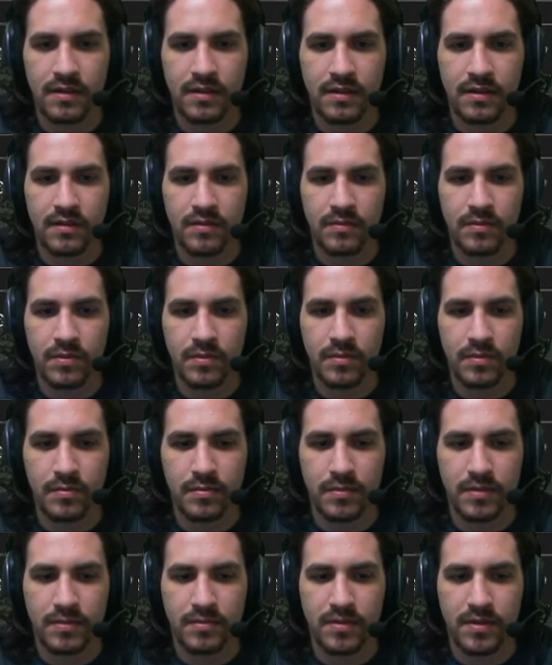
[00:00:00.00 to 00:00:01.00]
what,
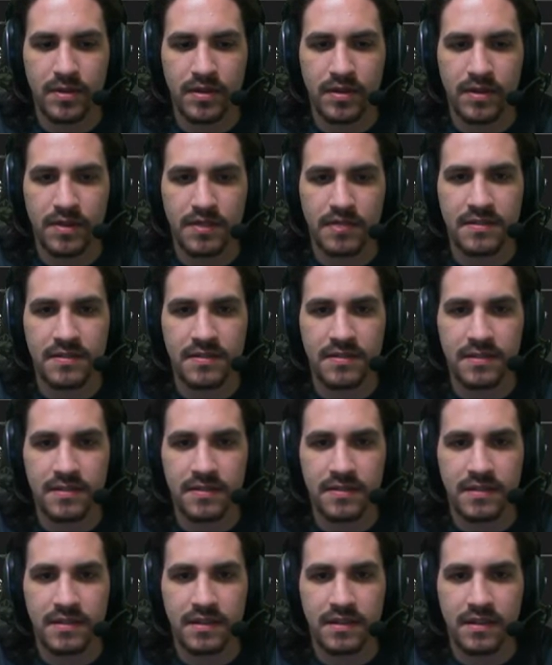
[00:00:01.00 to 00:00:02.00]
put on this,
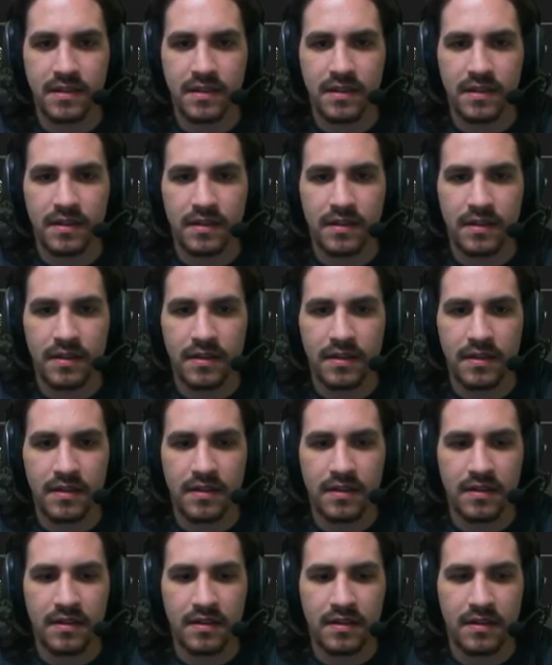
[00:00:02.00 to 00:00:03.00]

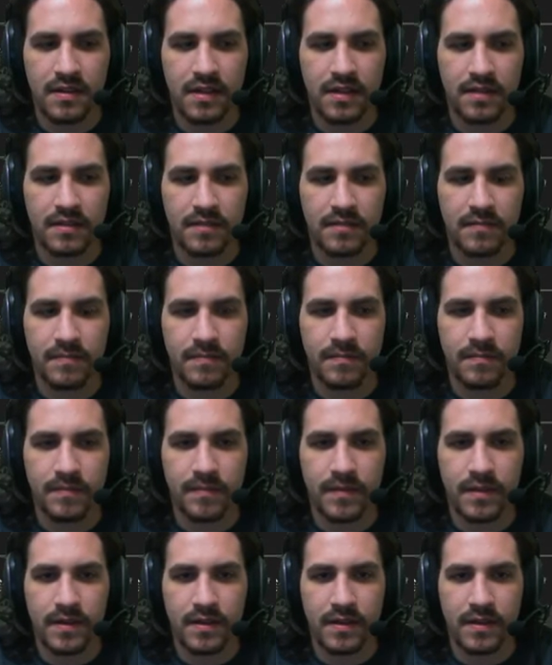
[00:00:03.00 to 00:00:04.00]
and that.
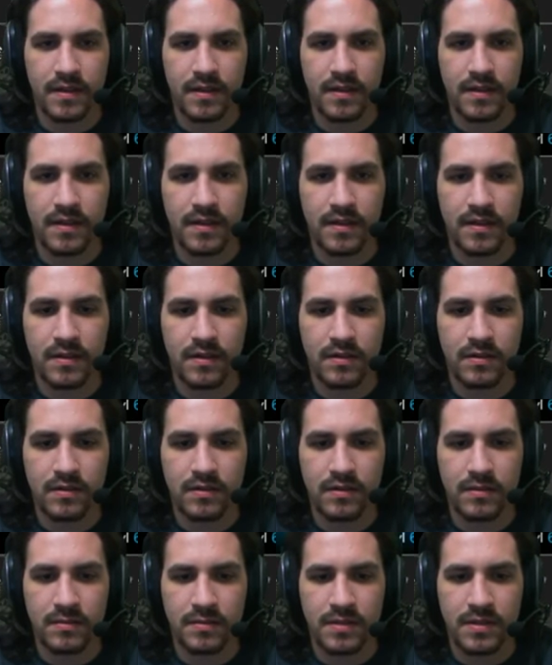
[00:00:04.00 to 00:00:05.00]
And
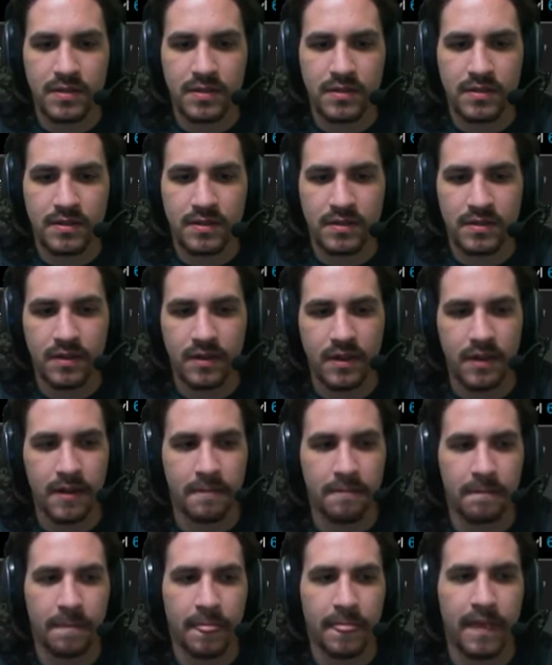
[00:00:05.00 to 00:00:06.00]
unarmed. Okay.
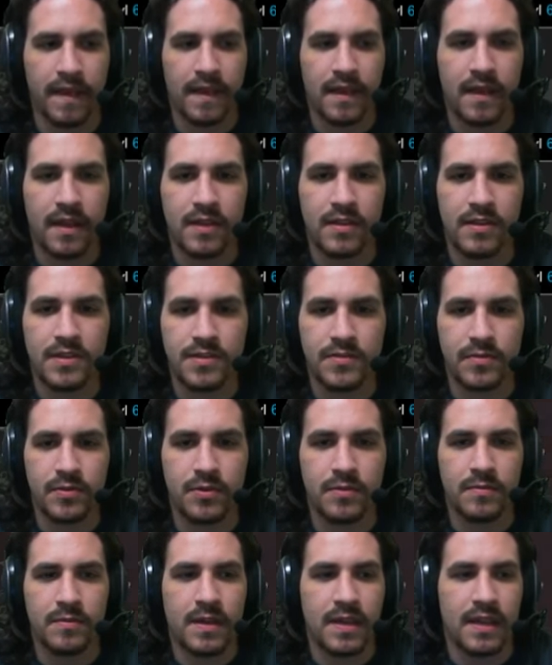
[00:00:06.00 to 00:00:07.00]
This
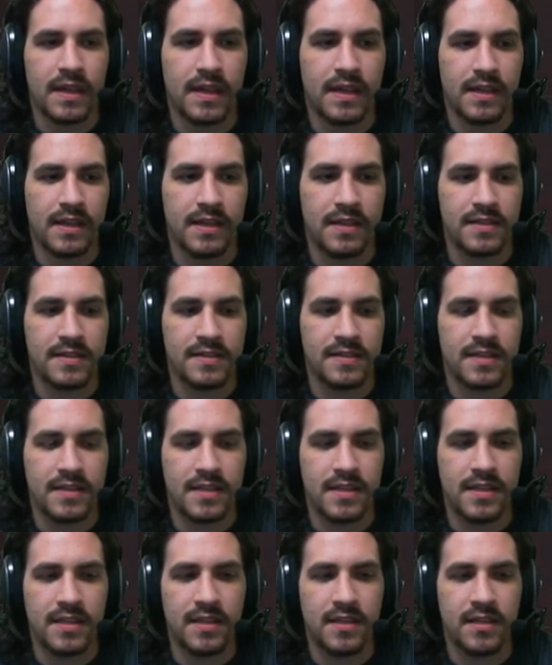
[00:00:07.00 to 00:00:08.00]
room is
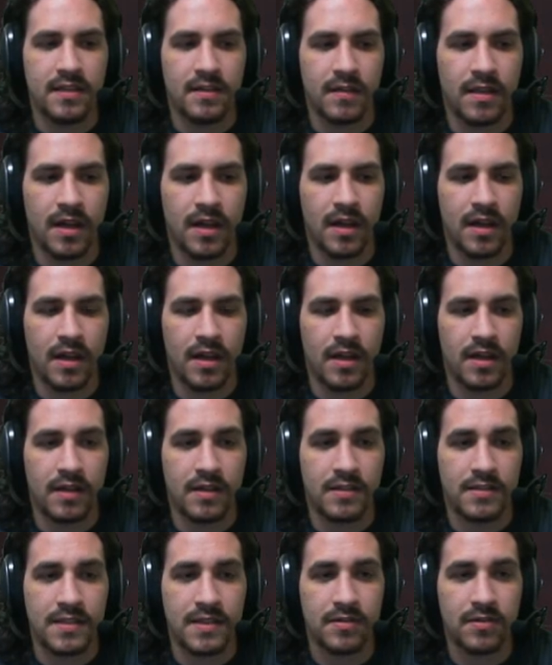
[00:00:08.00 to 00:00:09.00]
the uh,
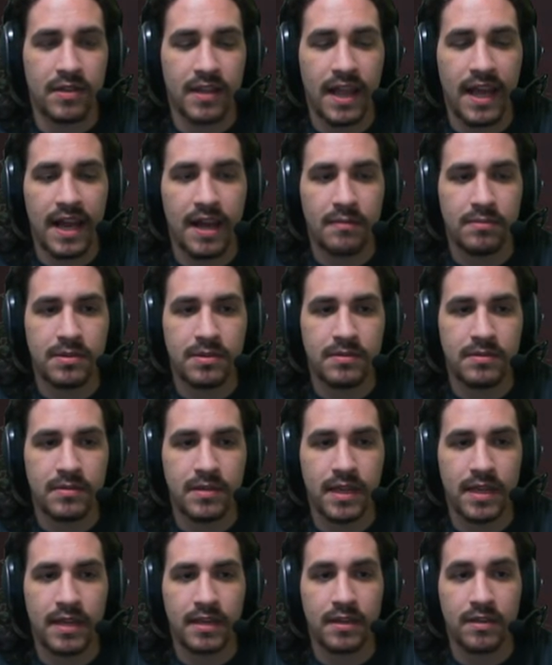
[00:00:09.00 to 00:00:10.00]
secret lab
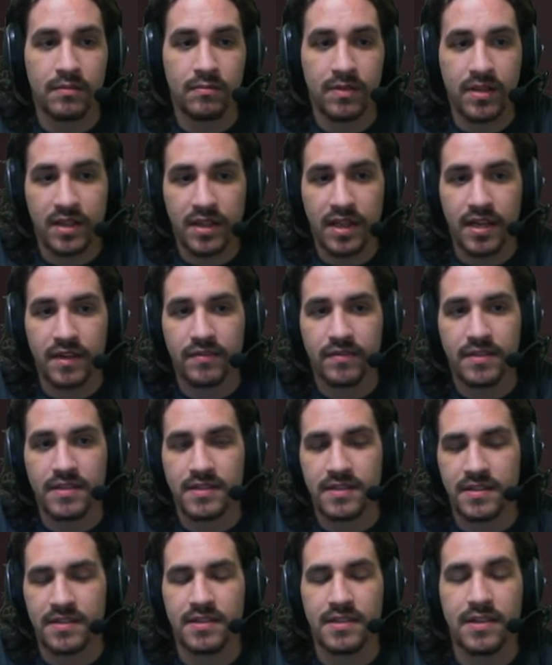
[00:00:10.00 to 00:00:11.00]
in real life. This is
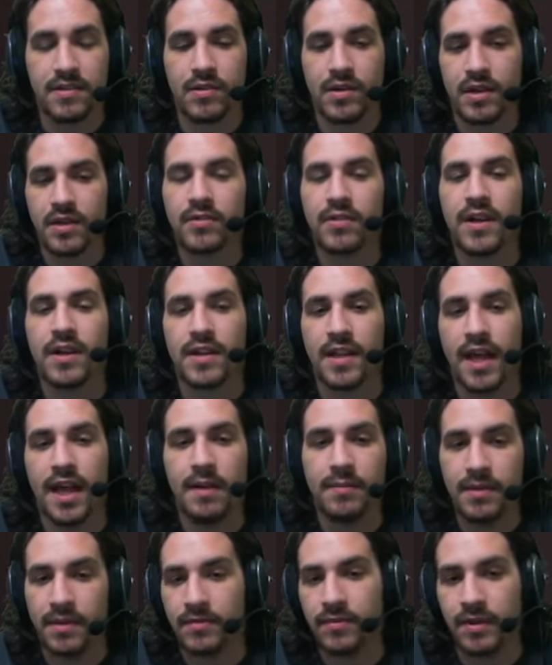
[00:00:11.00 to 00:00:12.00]
the secret underground lab
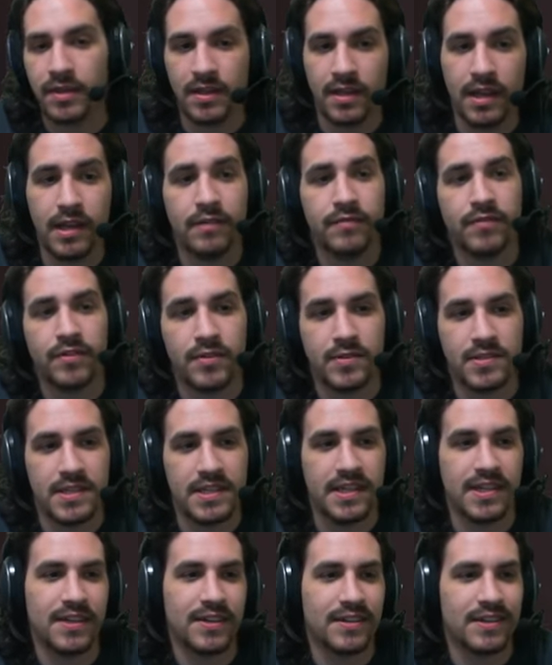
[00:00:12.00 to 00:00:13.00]
in real life. You see
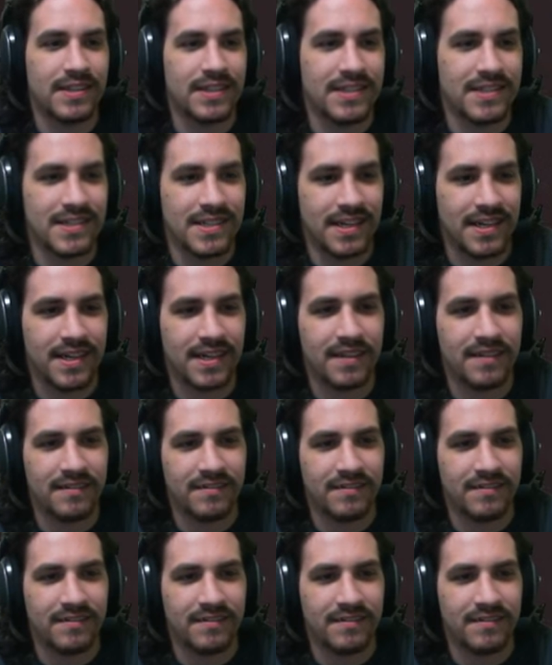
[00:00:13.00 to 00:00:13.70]
here, there's uh,